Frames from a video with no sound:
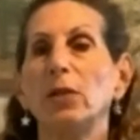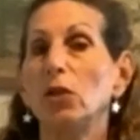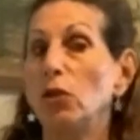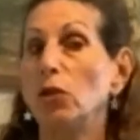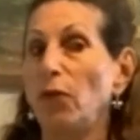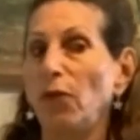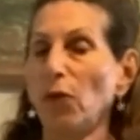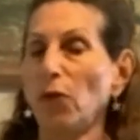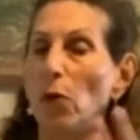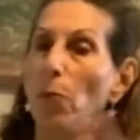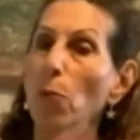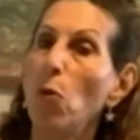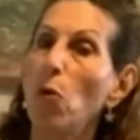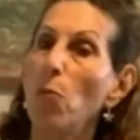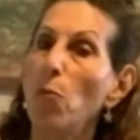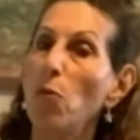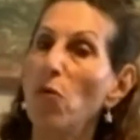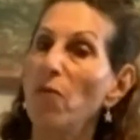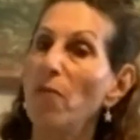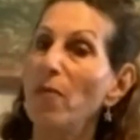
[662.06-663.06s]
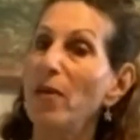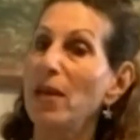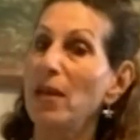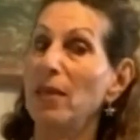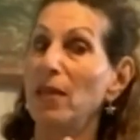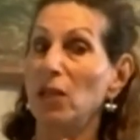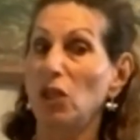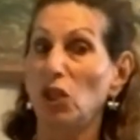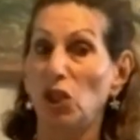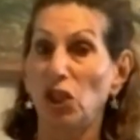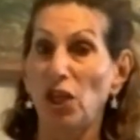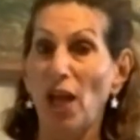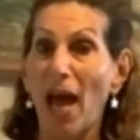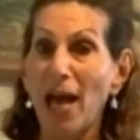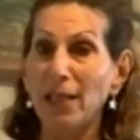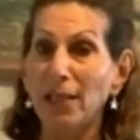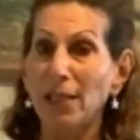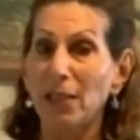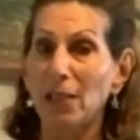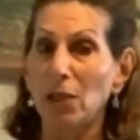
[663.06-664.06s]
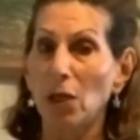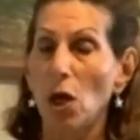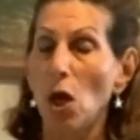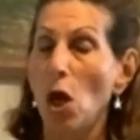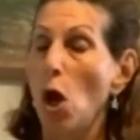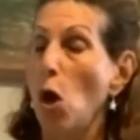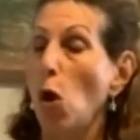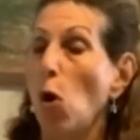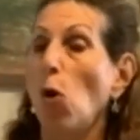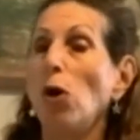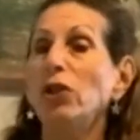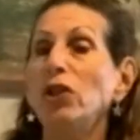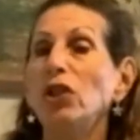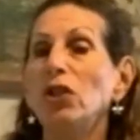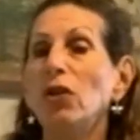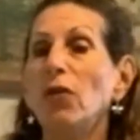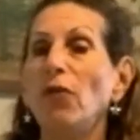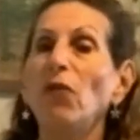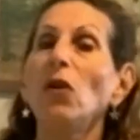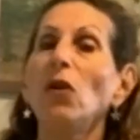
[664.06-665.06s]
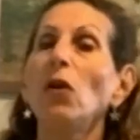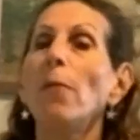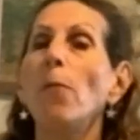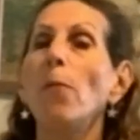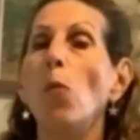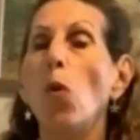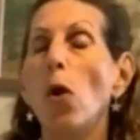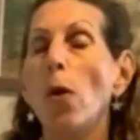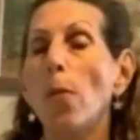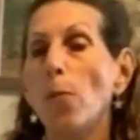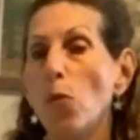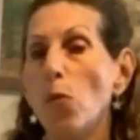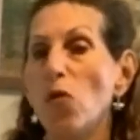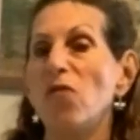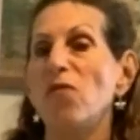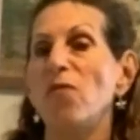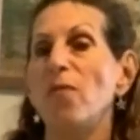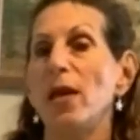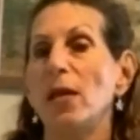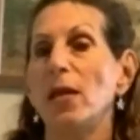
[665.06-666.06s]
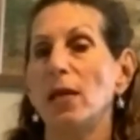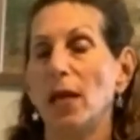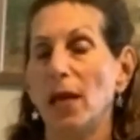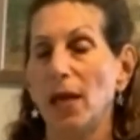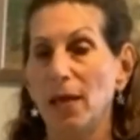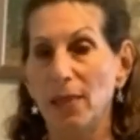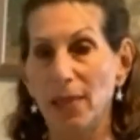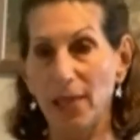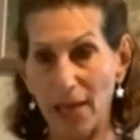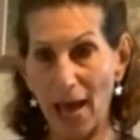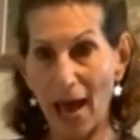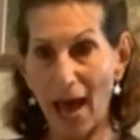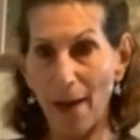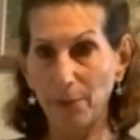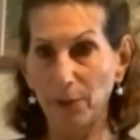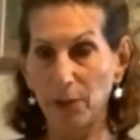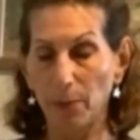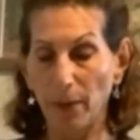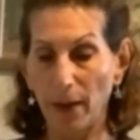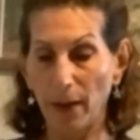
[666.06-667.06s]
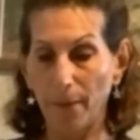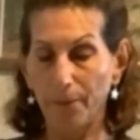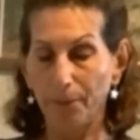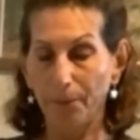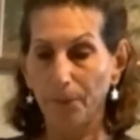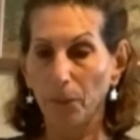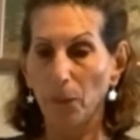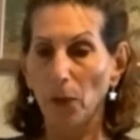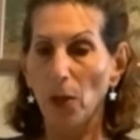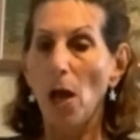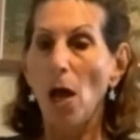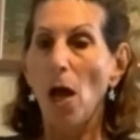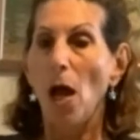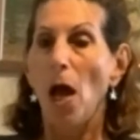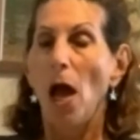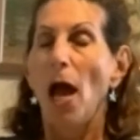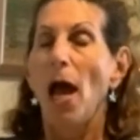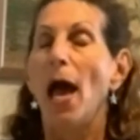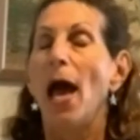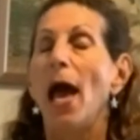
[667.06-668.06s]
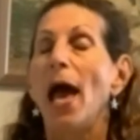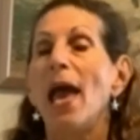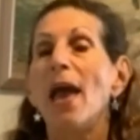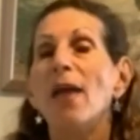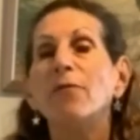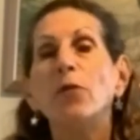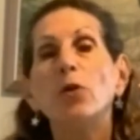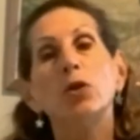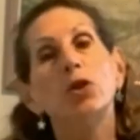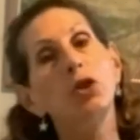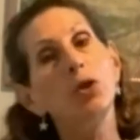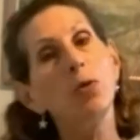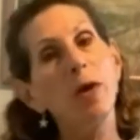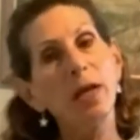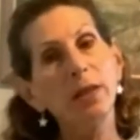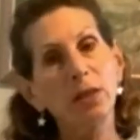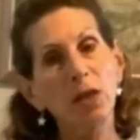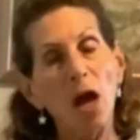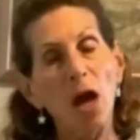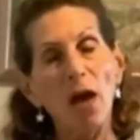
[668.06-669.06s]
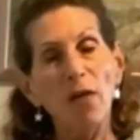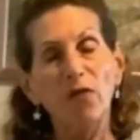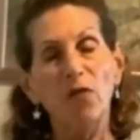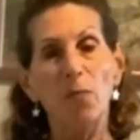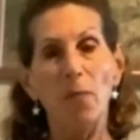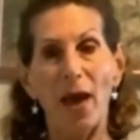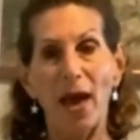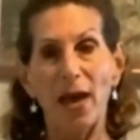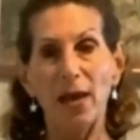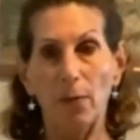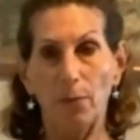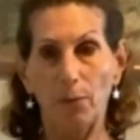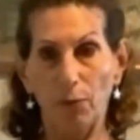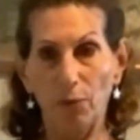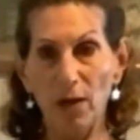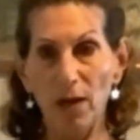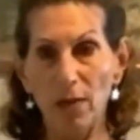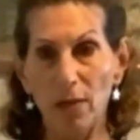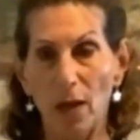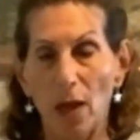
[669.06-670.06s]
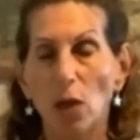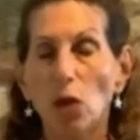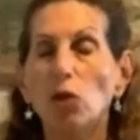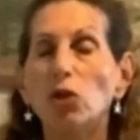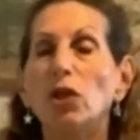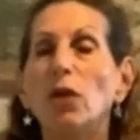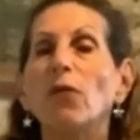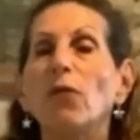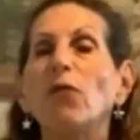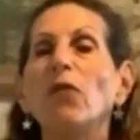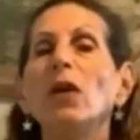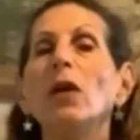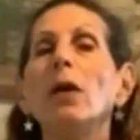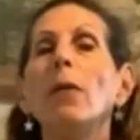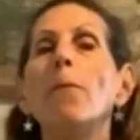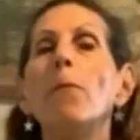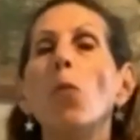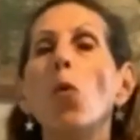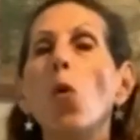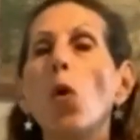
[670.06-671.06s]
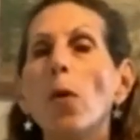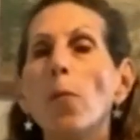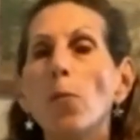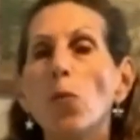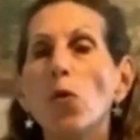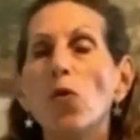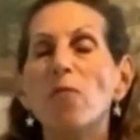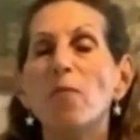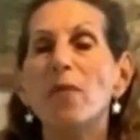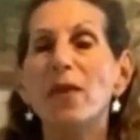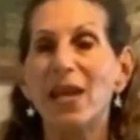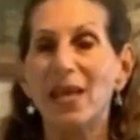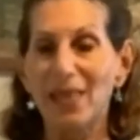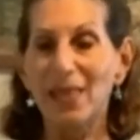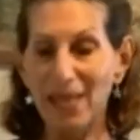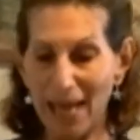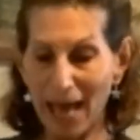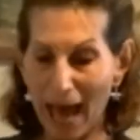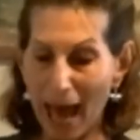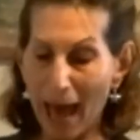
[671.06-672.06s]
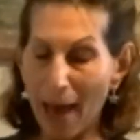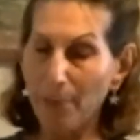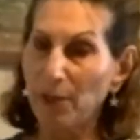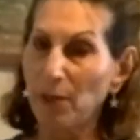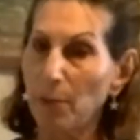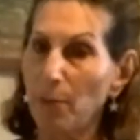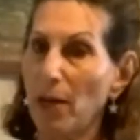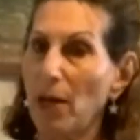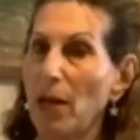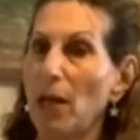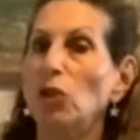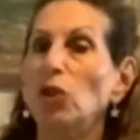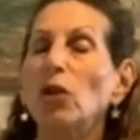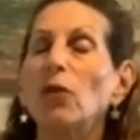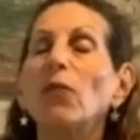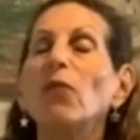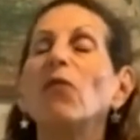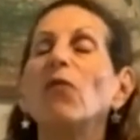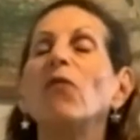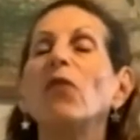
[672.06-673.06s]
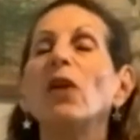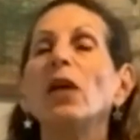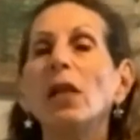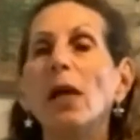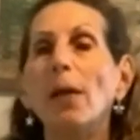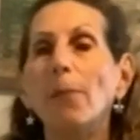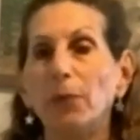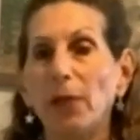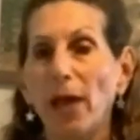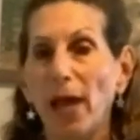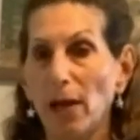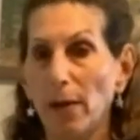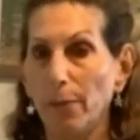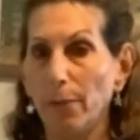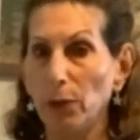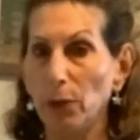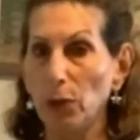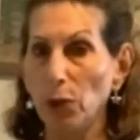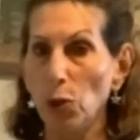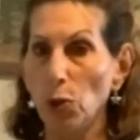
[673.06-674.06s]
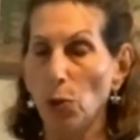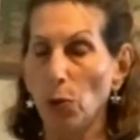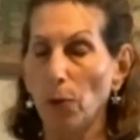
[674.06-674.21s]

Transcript: you feel more movement in the chest, or did you feel more movement in the abdomen? If you're doing diaphragmatic breathing, you should feel more movement in the abdomen. It should fill up like a balloon.